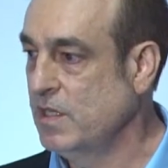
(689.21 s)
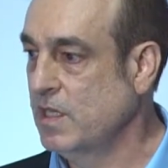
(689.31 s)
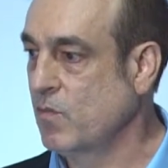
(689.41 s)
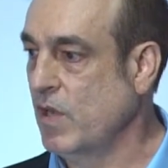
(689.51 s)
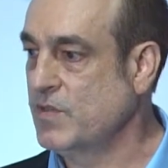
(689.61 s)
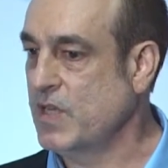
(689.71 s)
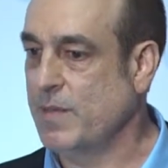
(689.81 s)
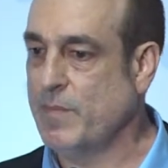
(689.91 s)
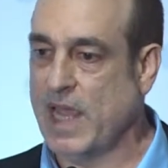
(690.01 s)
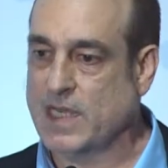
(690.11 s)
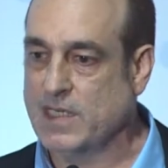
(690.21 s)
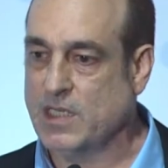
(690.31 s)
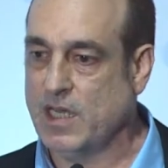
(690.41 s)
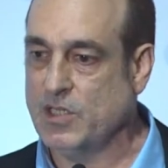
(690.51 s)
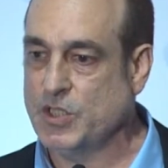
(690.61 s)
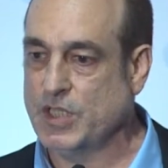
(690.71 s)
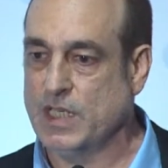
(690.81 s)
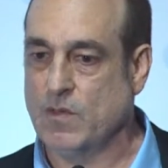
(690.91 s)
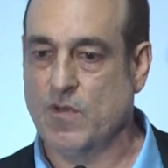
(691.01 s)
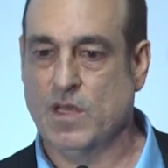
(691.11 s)
It runs on Macintosh,
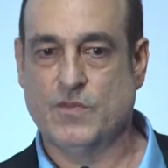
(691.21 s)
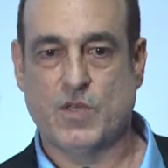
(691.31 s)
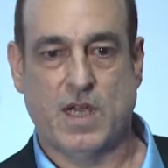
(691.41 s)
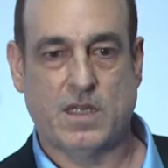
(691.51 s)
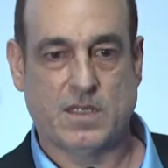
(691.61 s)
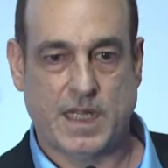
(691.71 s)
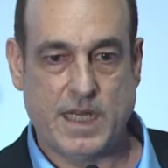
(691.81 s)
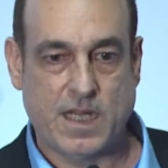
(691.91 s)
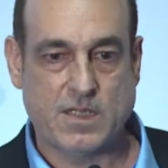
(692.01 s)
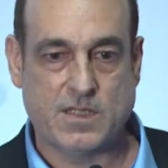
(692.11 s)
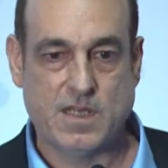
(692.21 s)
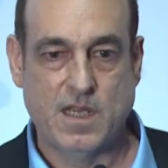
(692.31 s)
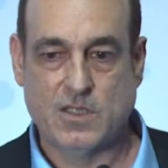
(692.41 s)
it runs on Linux,